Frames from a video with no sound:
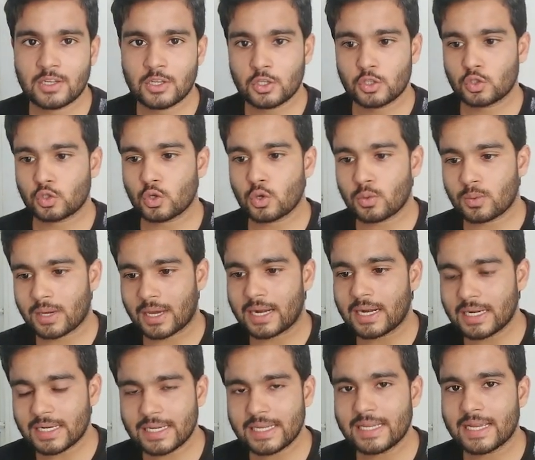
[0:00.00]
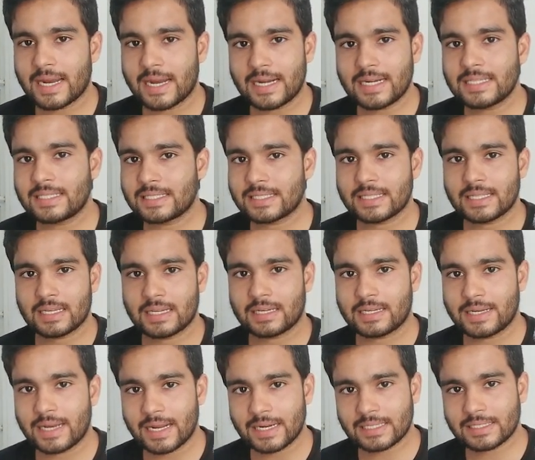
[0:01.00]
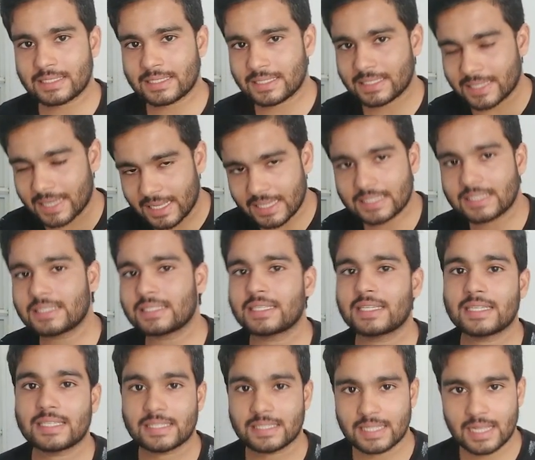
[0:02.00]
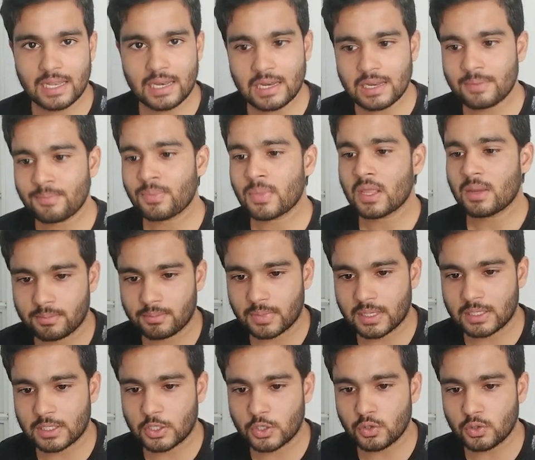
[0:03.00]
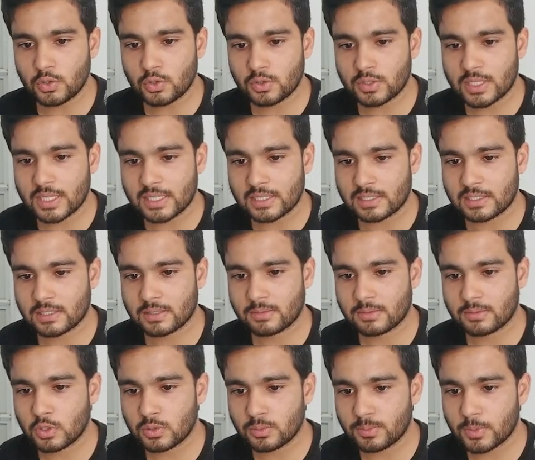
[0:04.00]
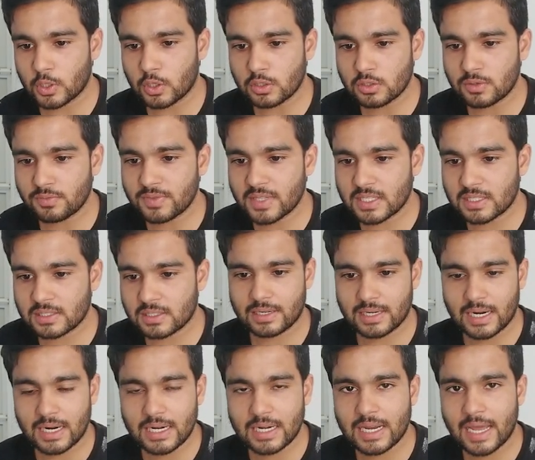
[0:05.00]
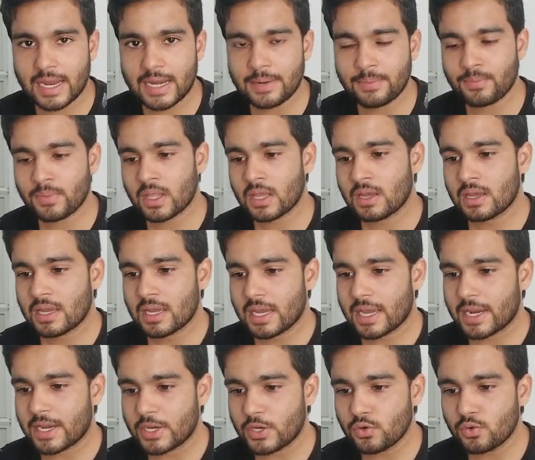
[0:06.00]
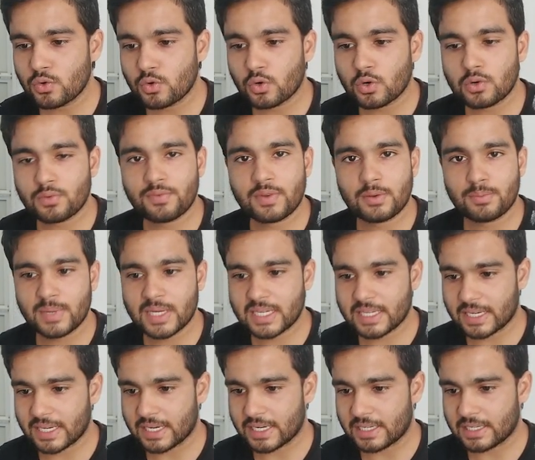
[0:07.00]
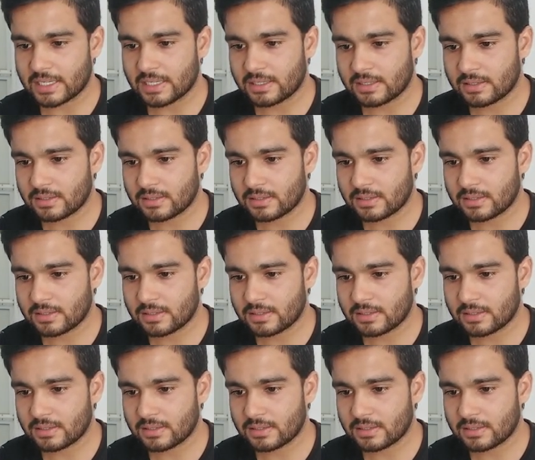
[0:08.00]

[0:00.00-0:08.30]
So currently heads next is null, but due to this, because of this third line, a new node will be created,